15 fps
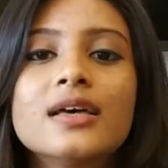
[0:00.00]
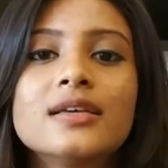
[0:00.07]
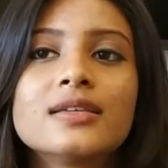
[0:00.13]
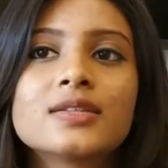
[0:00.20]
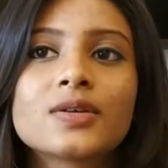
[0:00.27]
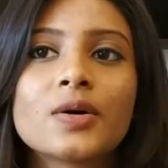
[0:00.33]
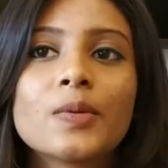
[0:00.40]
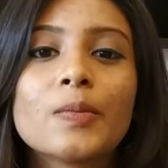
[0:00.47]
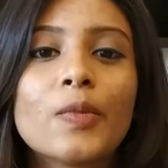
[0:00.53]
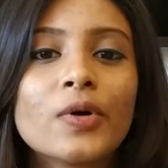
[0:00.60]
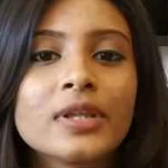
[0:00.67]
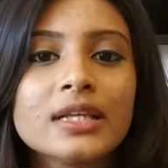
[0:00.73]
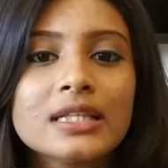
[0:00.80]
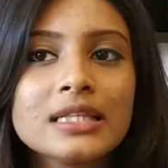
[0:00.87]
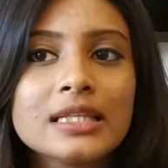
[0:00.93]
So more
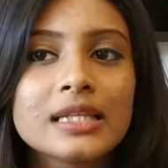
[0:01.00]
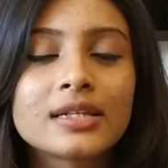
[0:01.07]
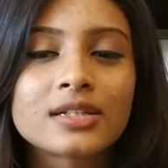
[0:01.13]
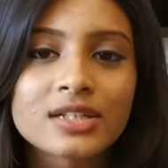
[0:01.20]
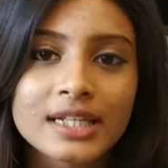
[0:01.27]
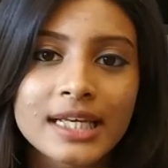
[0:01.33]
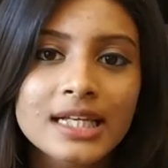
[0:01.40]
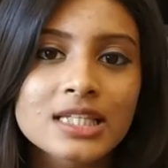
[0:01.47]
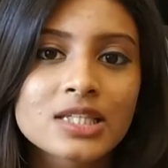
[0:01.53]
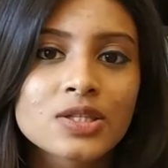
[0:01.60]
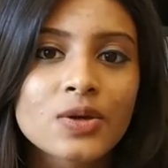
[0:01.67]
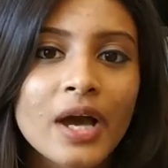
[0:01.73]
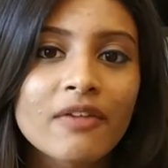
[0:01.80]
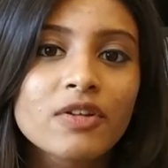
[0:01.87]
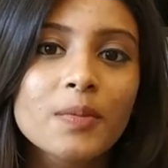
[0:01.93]
than tricks,
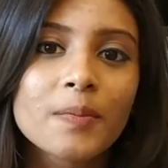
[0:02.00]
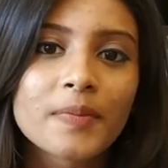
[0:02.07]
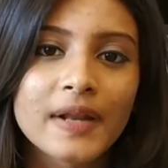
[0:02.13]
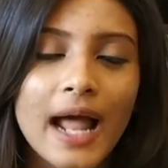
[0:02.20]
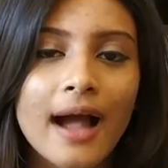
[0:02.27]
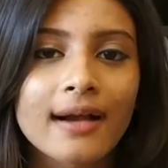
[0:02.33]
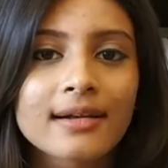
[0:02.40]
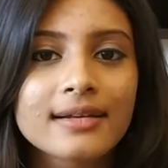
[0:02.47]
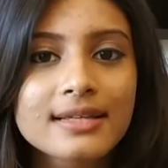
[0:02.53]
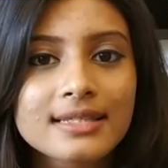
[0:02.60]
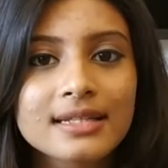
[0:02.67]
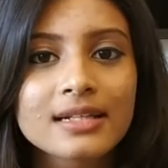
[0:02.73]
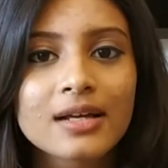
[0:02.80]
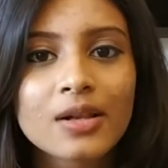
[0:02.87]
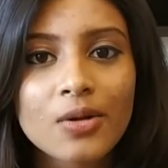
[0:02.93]
you have to practice
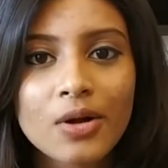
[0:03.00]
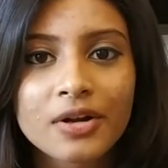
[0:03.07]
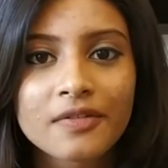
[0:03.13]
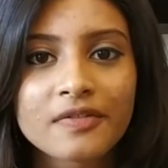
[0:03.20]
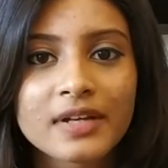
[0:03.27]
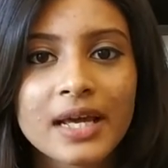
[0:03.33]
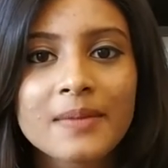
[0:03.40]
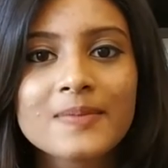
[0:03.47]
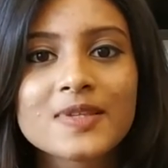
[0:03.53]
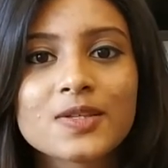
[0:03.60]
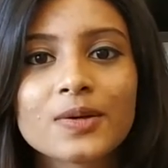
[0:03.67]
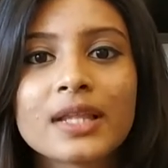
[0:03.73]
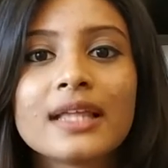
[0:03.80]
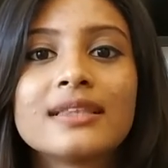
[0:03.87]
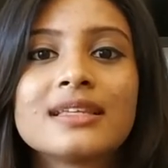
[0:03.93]
it a lot of times so
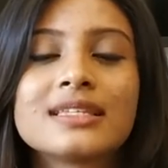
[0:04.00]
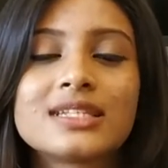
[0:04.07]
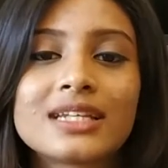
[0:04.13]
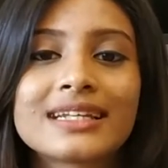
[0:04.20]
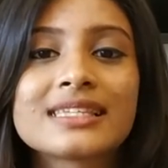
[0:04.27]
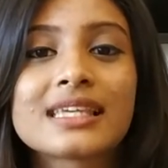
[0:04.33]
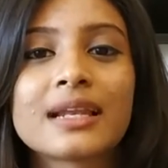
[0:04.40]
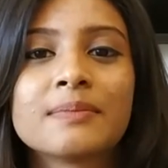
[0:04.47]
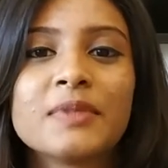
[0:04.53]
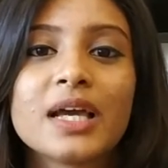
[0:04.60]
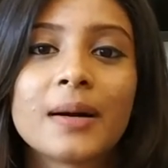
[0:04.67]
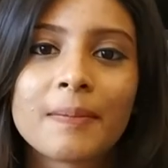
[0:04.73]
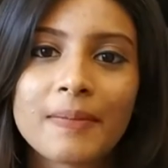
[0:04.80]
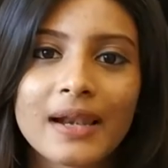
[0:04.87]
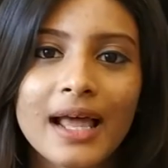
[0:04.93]
that these tricks can be
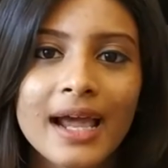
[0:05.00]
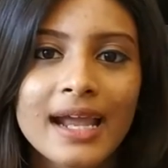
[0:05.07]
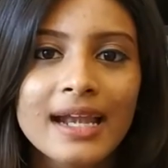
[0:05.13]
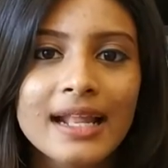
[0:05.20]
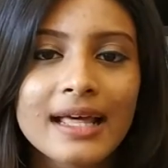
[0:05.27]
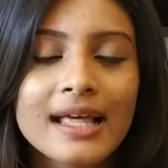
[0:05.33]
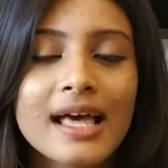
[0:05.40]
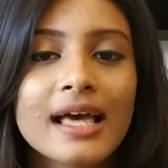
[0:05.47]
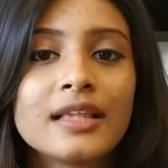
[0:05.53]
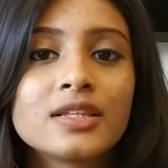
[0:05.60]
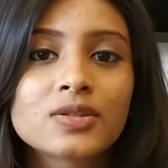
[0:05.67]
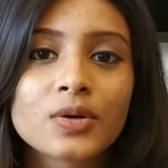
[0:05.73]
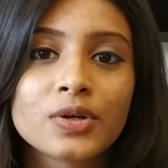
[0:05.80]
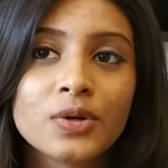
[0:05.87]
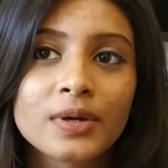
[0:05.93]
applied.
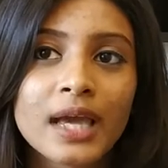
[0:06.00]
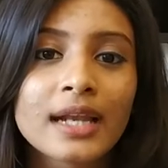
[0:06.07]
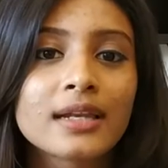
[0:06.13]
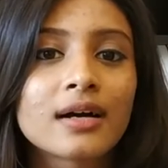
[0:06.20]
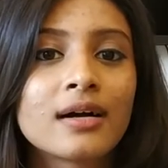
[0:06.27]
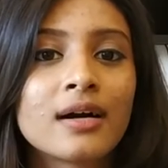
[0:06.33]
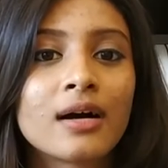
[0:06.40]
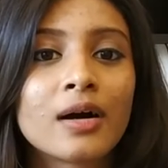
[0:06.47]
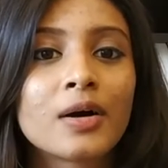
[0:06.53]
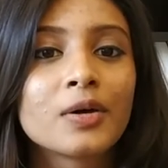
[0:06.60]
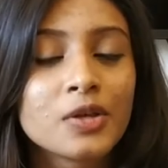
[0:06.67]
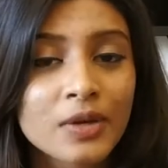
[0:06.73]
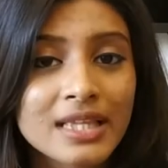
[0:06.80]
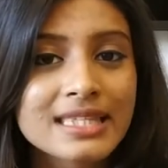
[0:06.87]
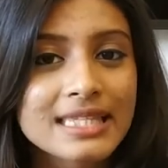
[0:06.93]
So you get,
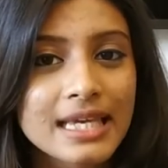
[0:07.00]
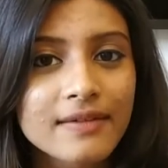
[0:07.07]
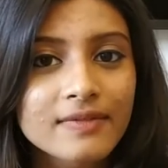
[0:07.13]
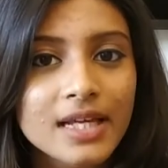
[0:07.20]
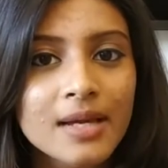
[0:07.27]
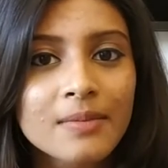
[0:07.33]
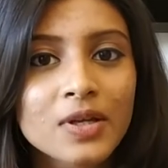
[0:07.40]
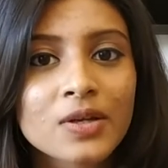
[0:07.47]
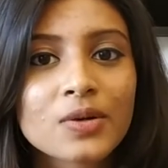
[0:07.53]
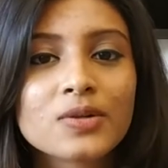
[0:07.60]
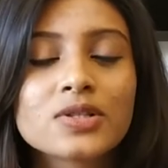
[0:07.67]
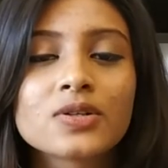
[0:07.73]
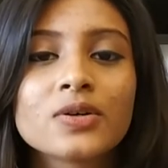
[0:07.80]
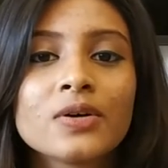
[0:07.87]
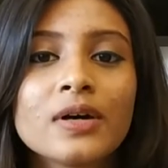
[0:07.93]
you can save time, and
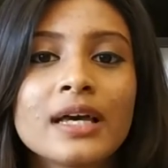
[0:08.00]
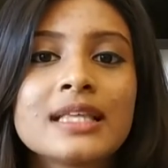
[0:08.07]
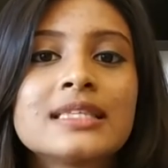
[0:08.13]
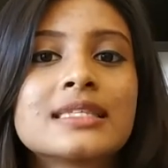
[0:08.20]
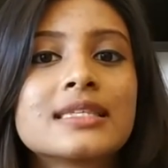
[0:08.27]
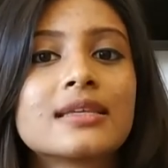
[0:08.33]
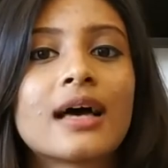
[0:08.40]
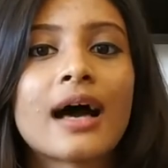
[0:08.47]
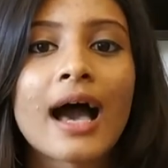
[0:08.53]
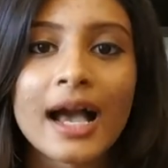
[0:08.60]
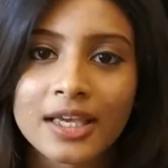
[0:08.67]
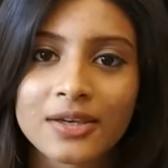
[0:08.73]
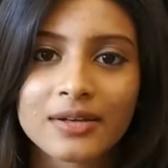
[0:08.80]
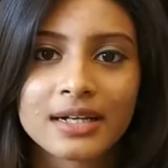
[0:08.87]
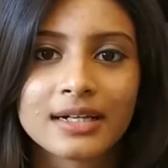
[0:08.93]
also it's
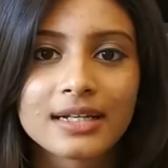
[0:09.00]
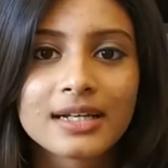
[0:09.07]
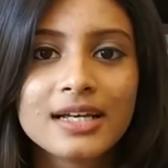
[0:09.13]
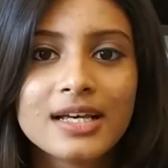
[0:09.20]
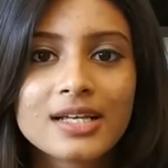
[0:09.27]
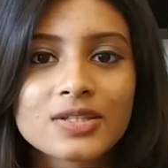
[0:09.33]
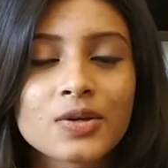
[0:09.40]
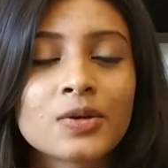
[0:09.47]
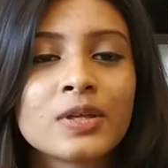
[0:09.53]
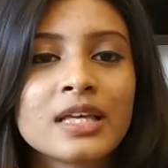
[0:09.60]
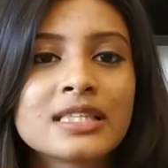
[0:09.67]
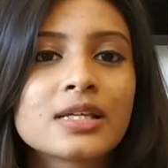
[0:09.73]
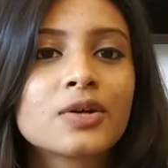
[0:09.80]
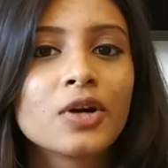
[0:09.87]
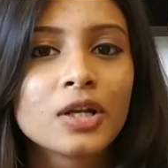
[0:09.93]
accurate. So
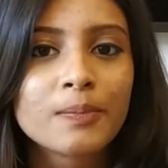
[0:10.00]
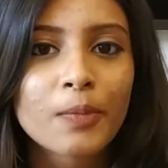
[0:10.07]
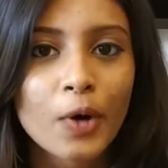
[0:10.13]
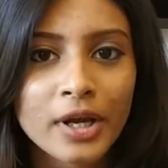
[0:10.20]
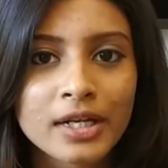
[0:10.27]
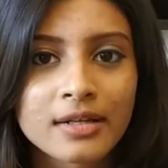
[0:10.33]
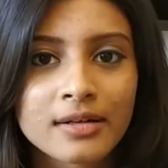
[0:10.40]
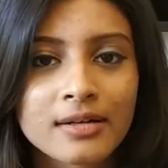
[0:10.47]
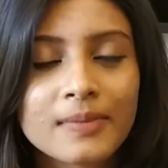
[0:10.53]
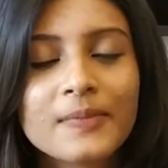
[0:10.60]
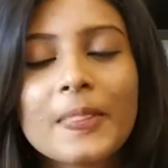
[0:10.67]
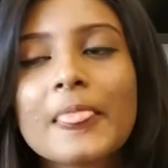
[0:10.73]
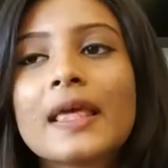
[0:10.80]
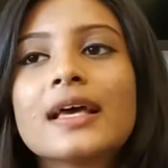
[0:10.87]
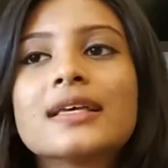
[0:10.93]
it's a good pointer.
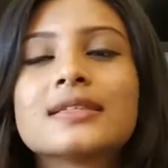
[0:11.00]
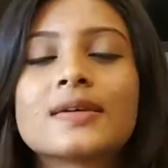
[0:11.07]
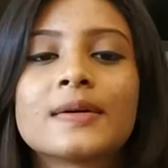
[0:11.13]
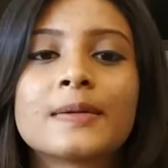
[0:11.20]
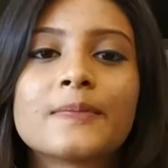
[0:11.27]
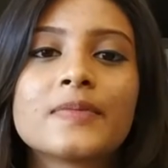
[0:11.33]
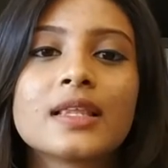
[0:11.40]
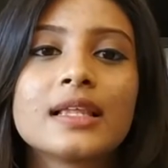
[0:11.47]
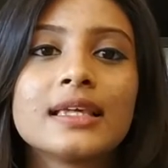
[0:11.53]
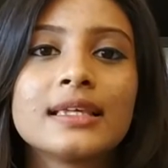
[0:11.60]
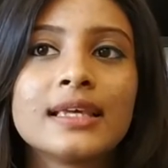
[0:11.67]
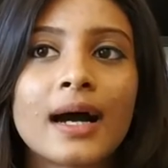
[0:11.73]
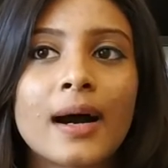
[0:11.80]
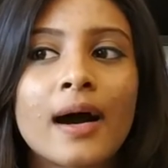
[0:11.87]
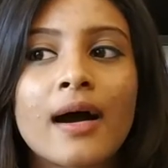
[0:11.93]
So
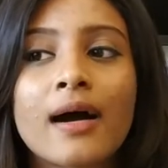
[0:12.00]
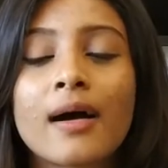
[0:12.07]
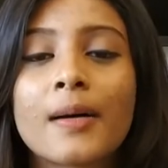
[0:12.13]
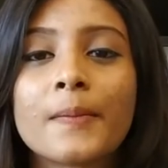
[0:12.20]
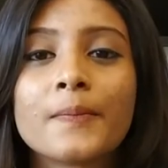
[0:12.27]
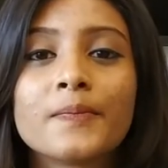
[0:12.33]
yeah,